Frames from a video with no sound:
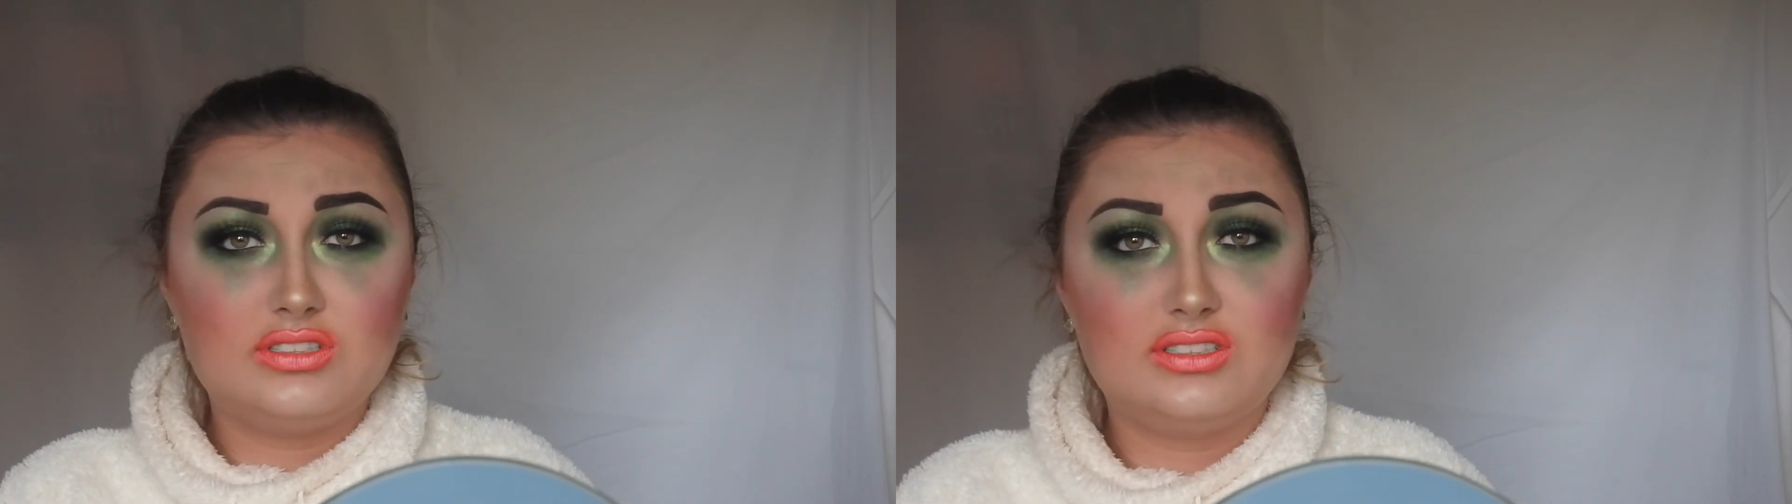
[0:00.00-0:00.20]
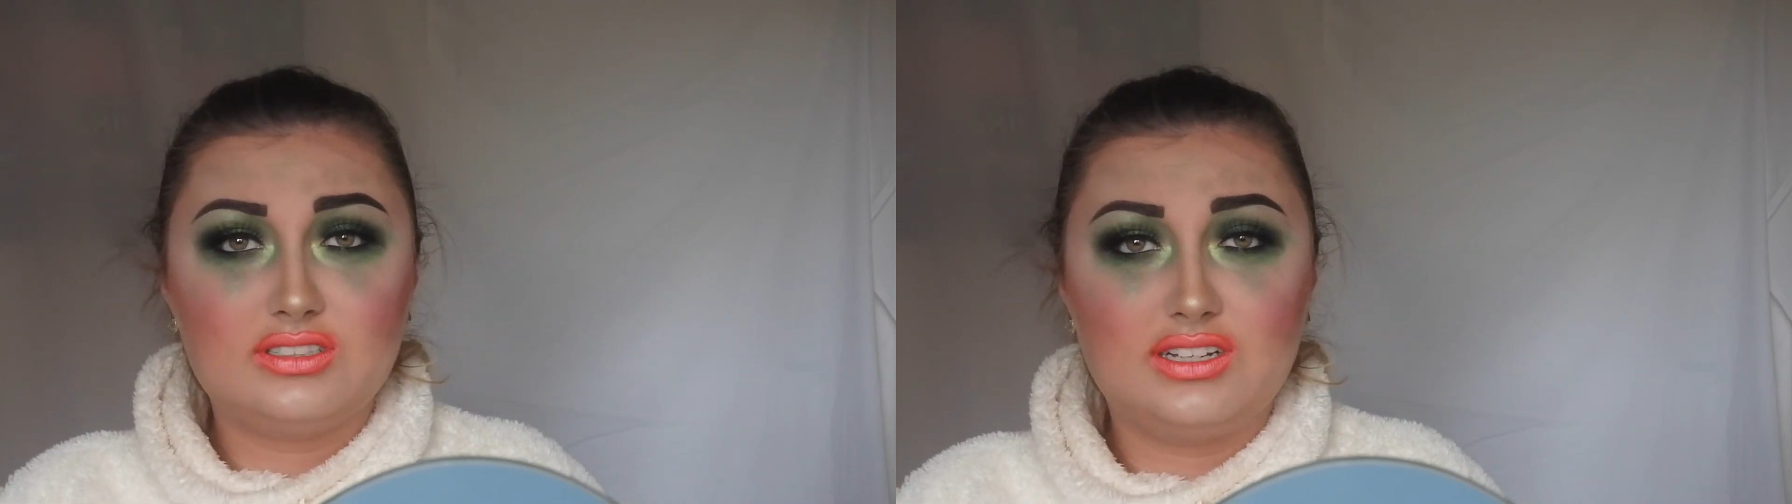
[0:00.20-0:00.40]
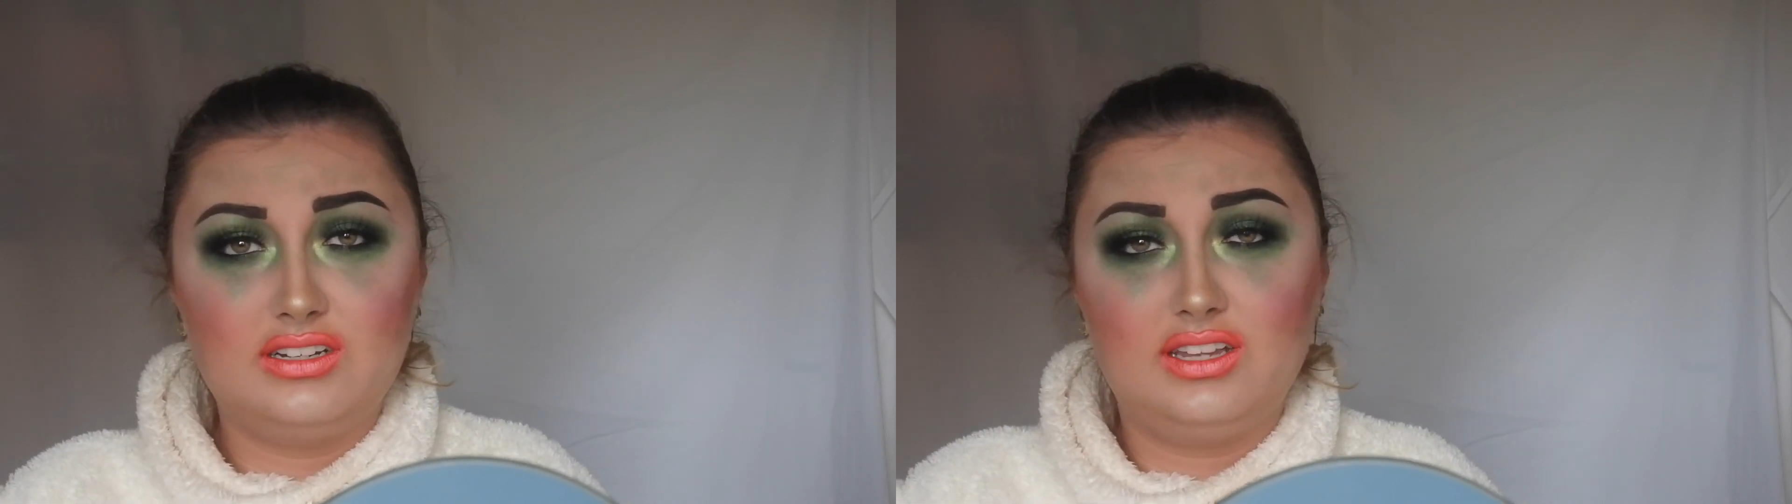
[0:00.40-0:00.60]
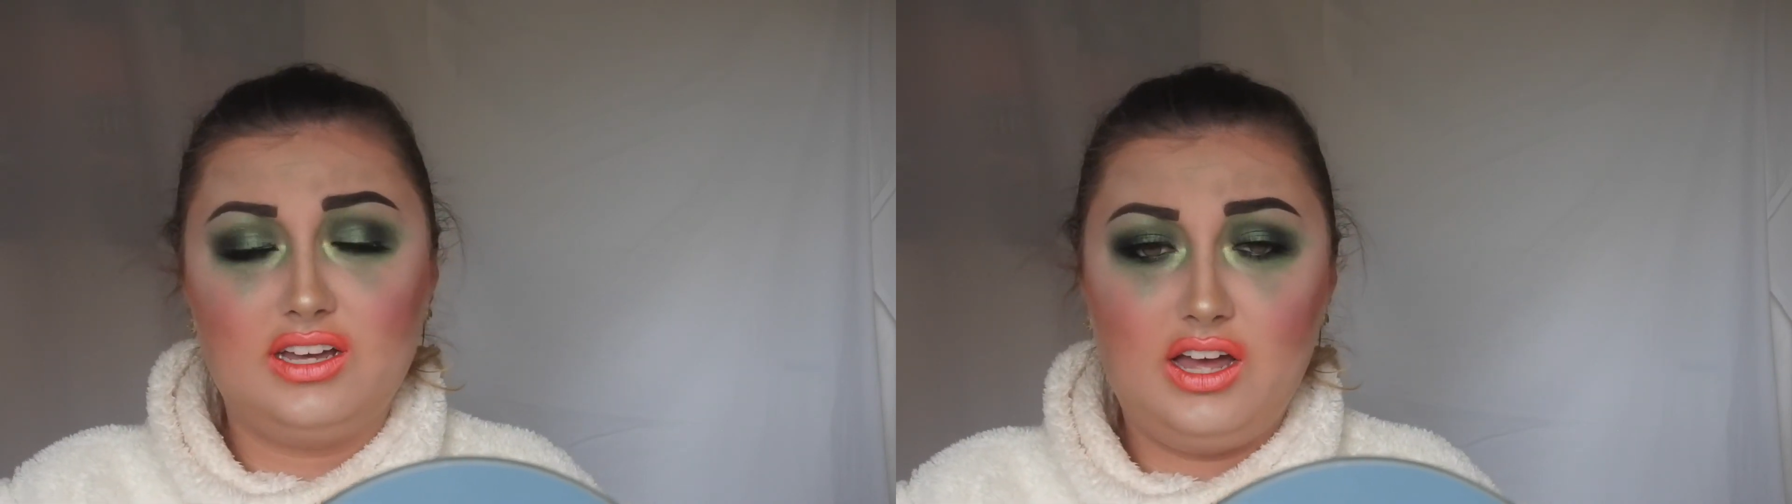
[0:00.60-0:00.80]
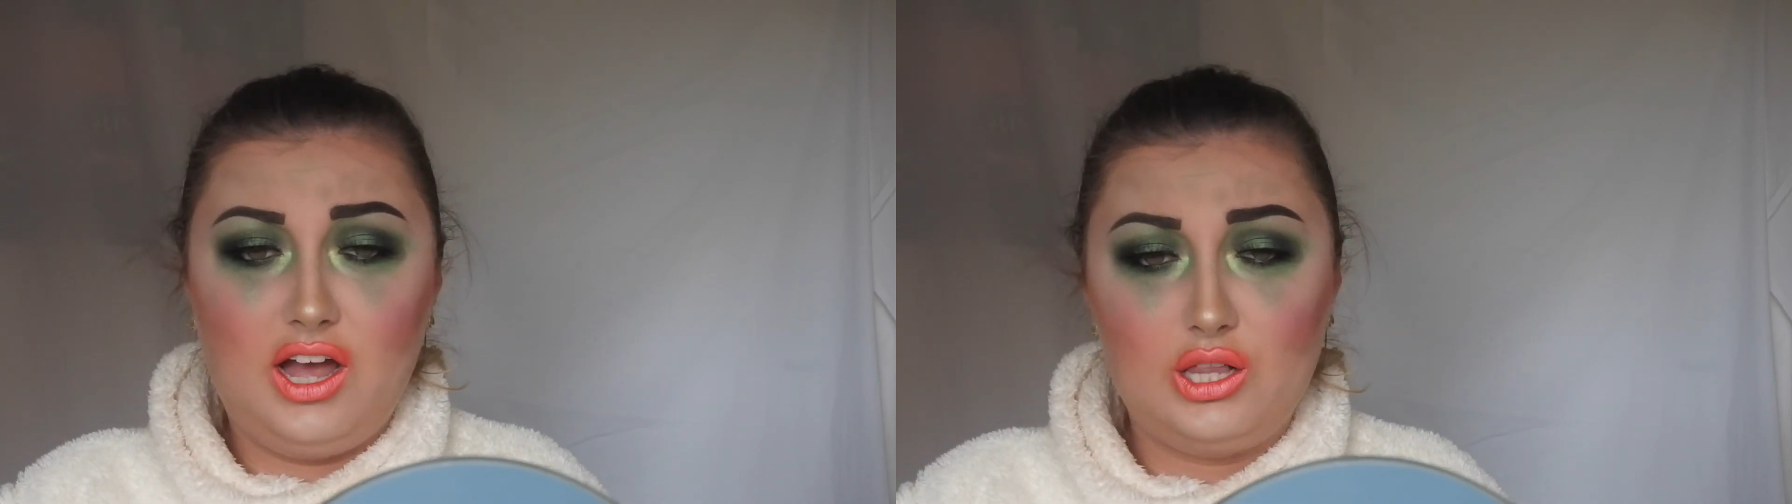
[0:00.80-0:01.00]
this as kind of
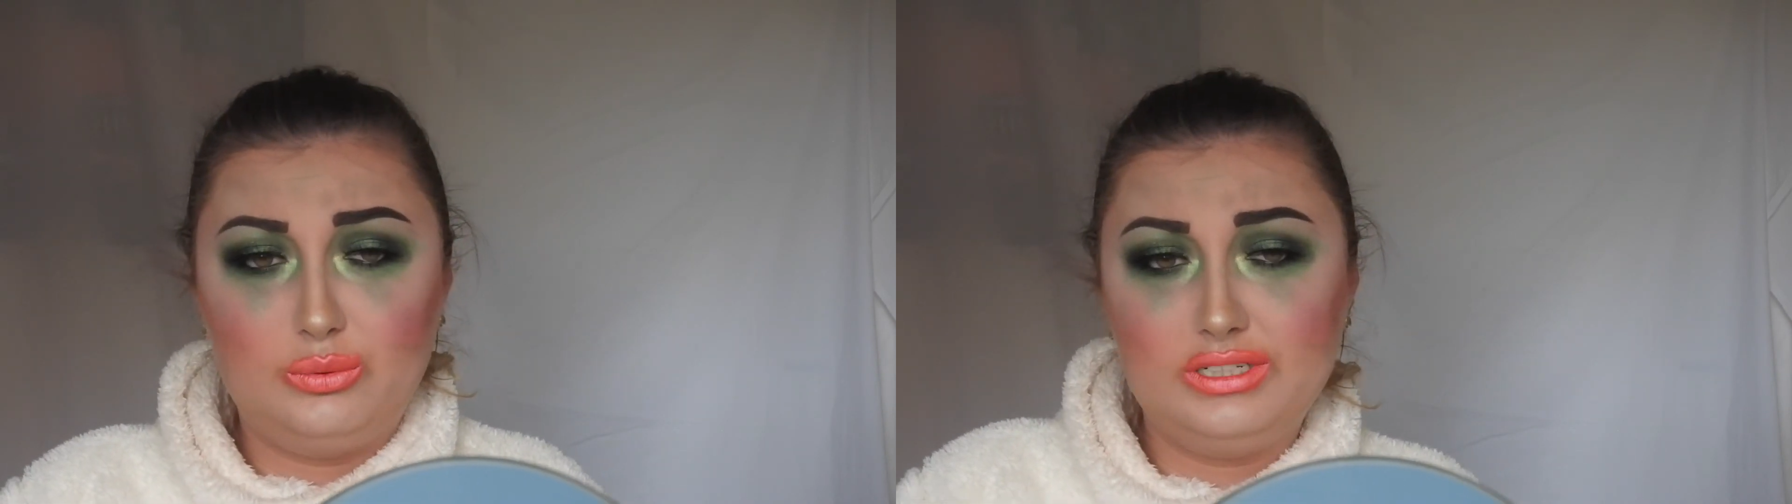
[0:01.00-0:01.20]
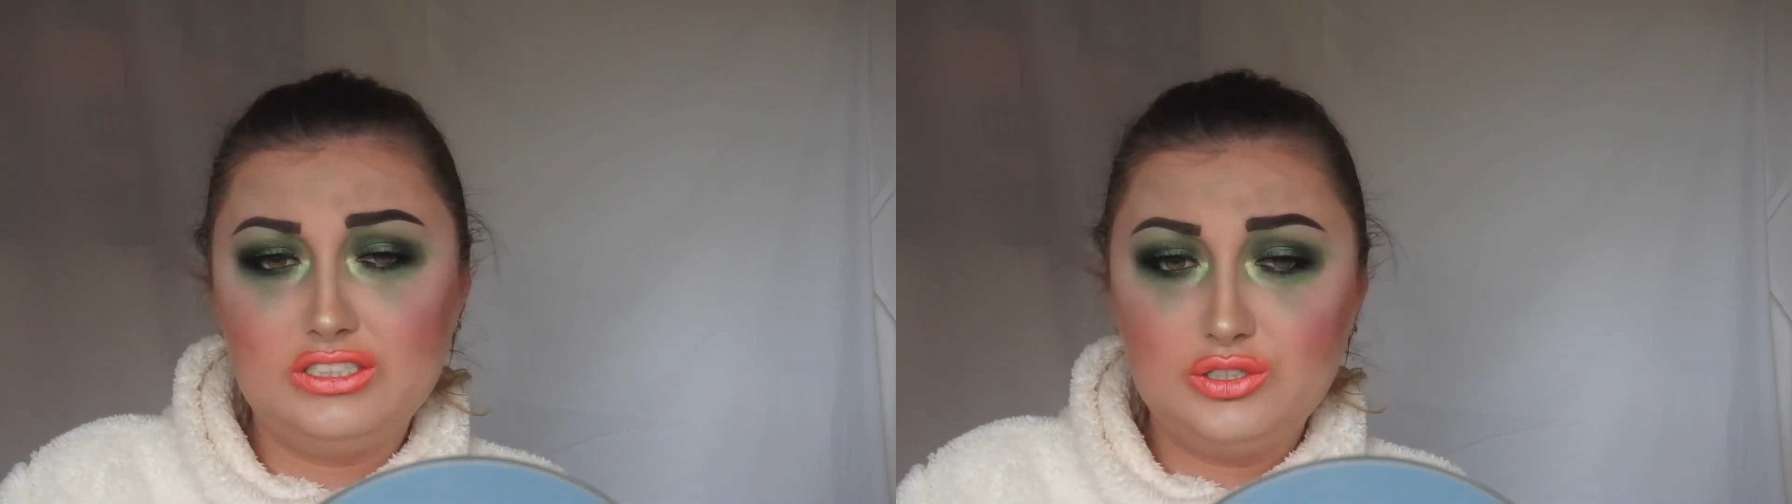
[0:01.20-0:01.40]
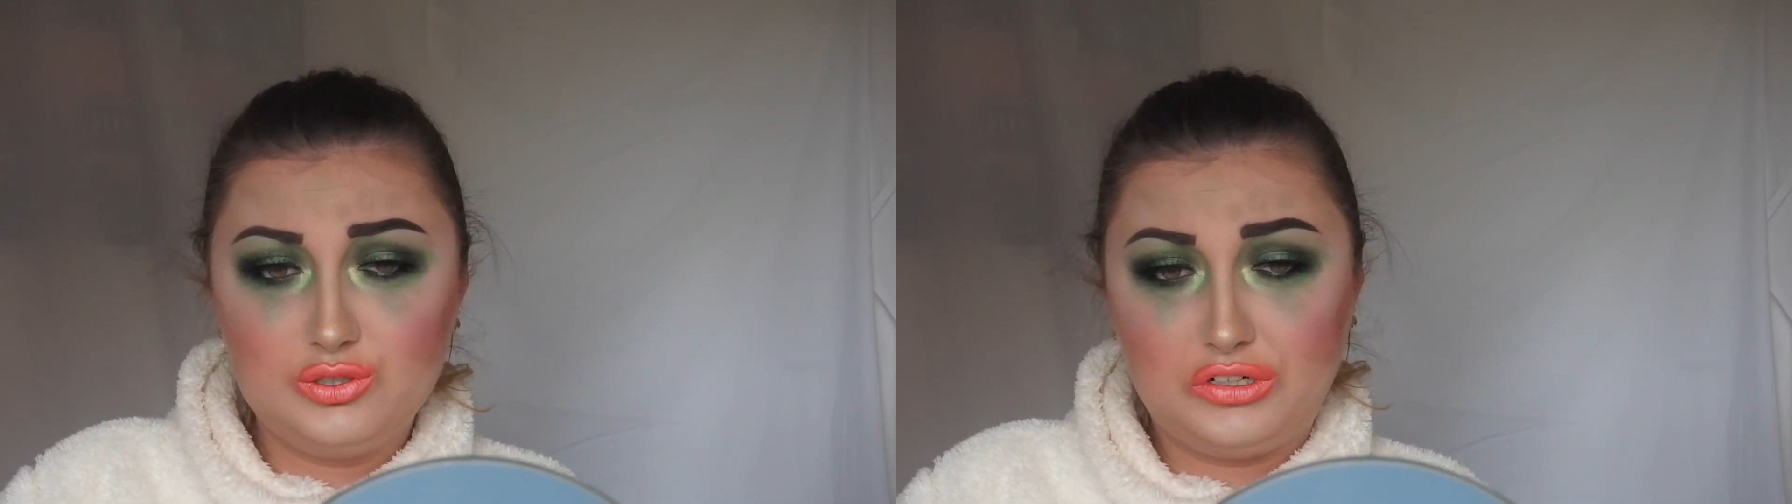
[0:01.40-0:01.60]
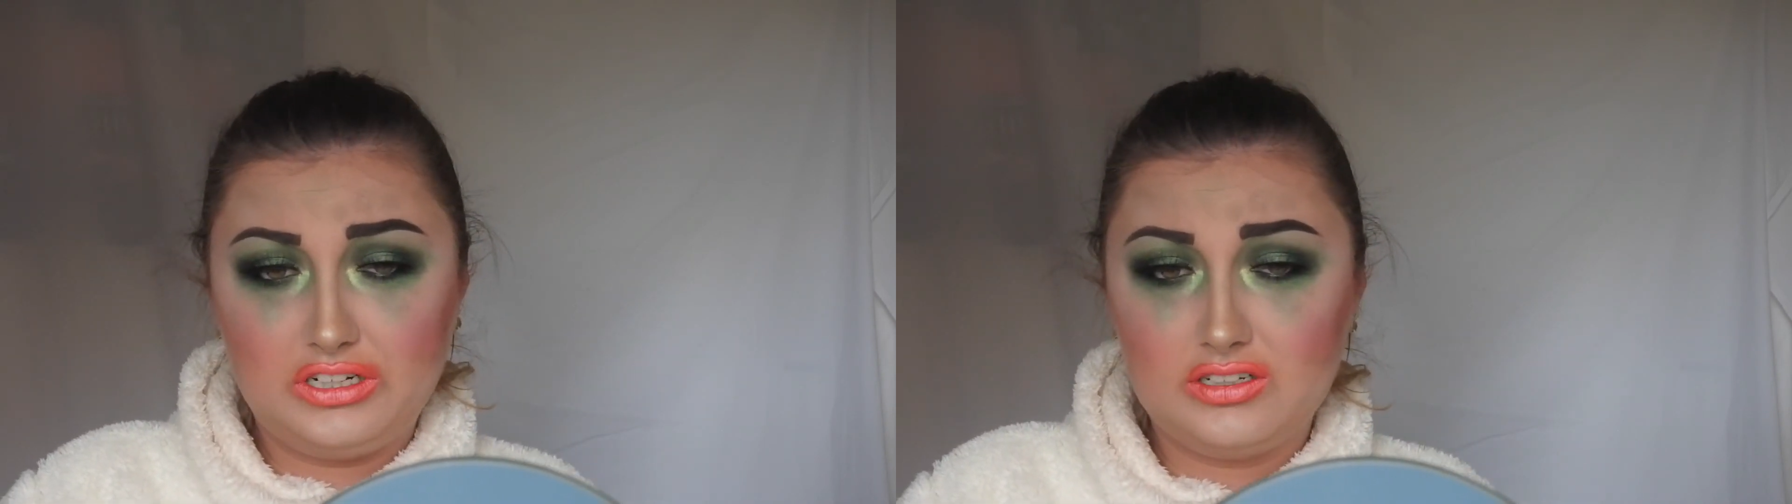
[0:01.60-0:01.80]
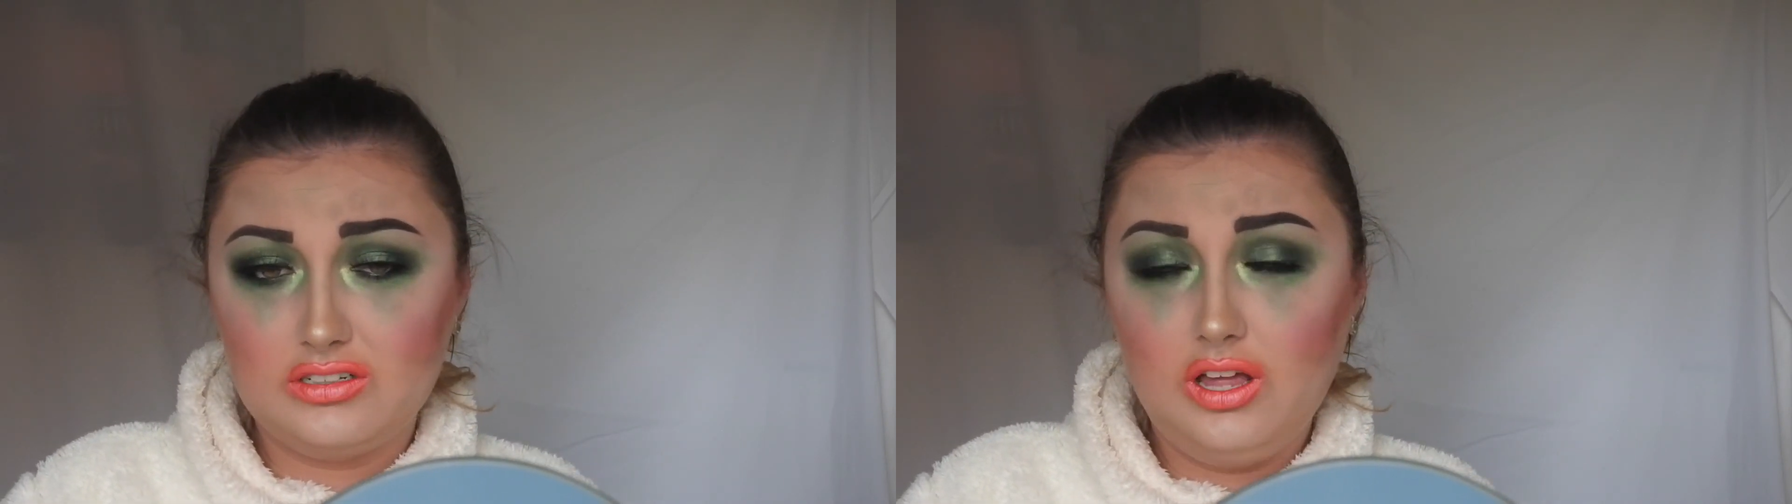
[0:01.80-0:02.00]
like a Halloween
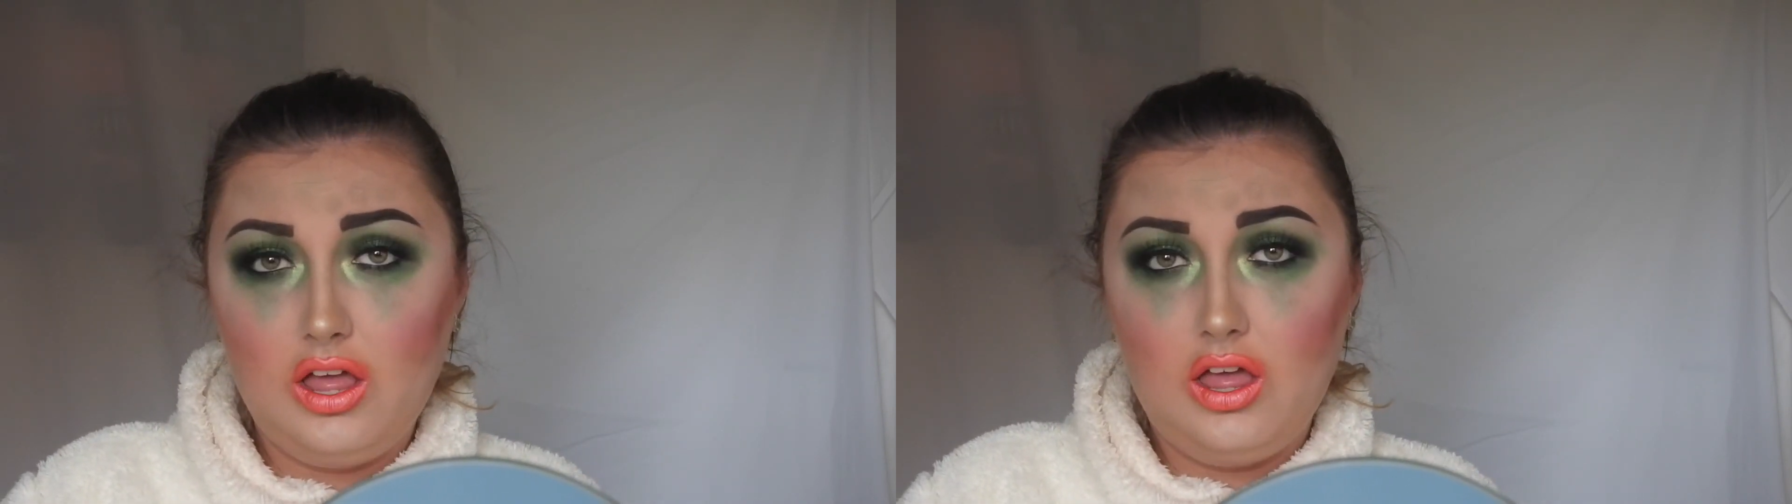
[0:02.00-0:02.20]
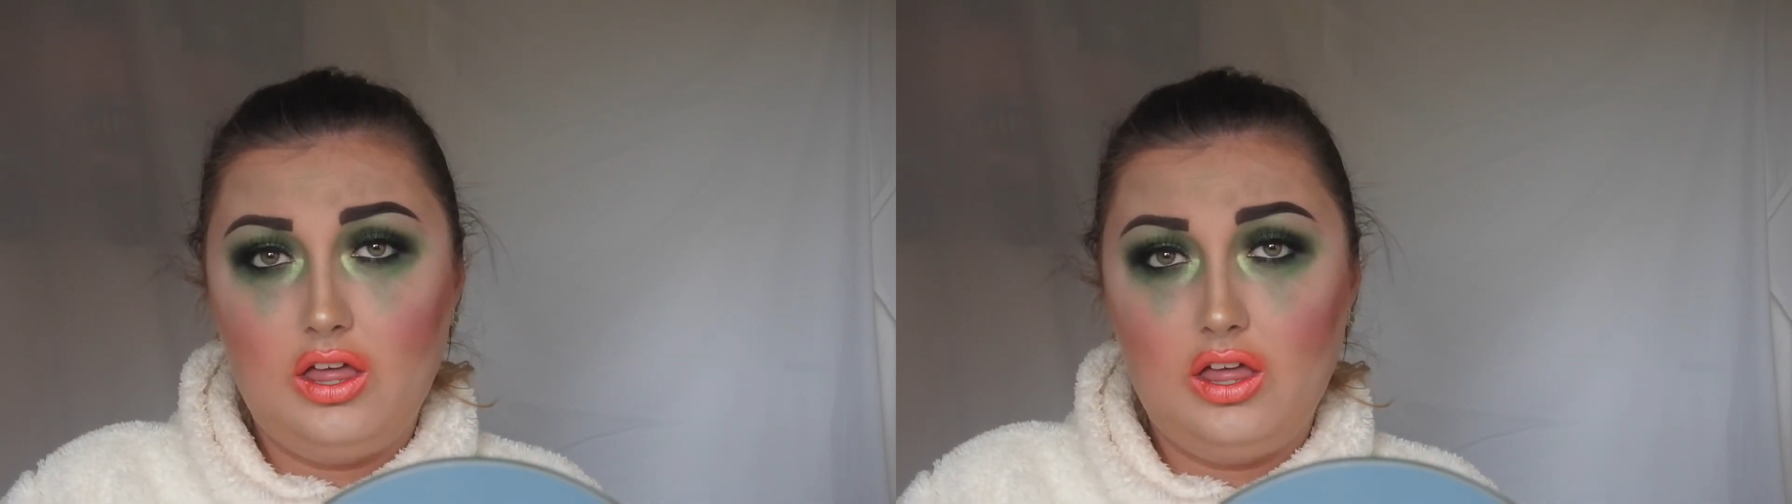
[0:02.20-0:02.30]
tutorial,